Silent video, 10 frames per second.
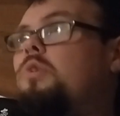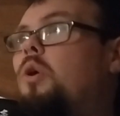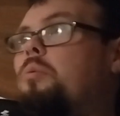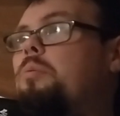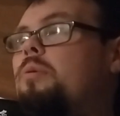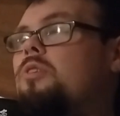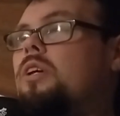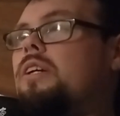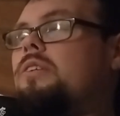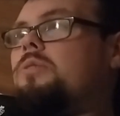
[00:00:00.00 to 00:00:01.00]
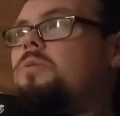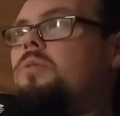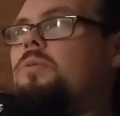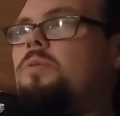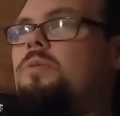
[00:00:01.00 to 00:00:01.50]
normal people drink,
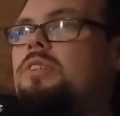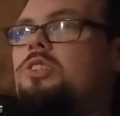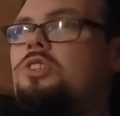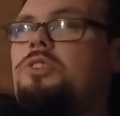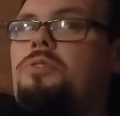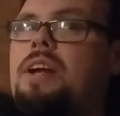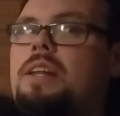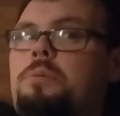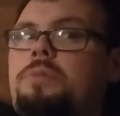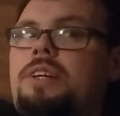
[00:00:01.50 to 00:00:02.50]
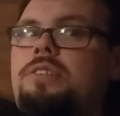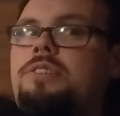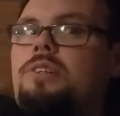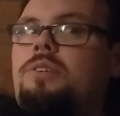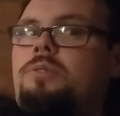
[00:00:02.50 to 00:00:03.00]
it's just a random thing,
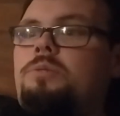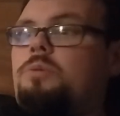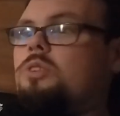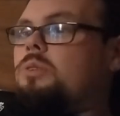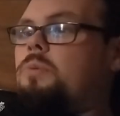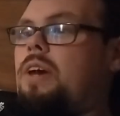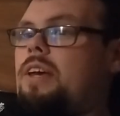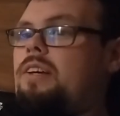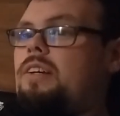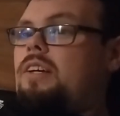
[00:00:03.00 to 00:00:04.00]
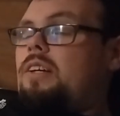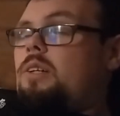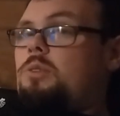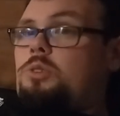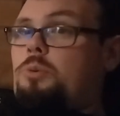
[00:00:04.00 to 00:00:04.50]
so we're just away.
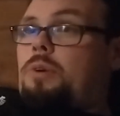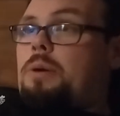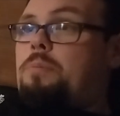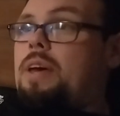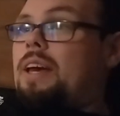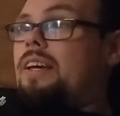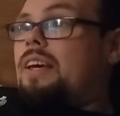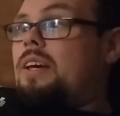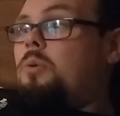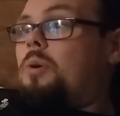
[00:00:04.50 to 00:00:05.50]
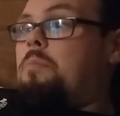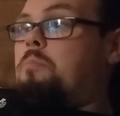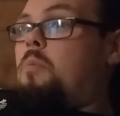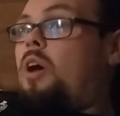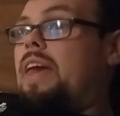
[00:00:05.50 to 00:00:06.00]
Sure, we get back, we
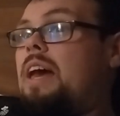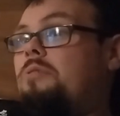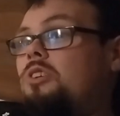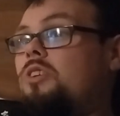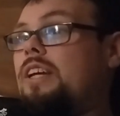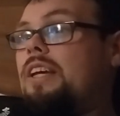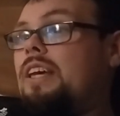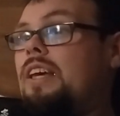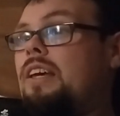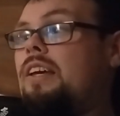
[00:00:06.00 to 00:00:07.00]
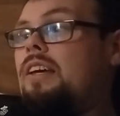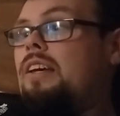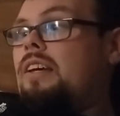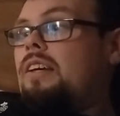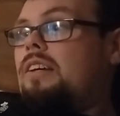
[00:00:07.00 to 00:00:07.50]
might have a drink,
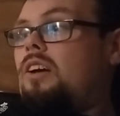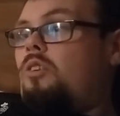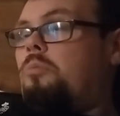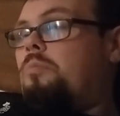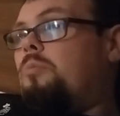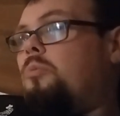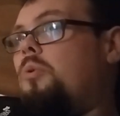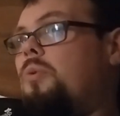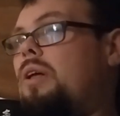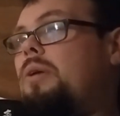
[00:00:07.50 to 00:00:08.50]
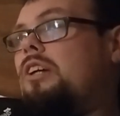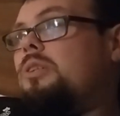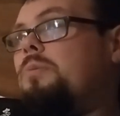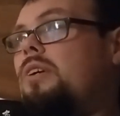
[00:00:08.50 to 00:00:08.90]
or we will actually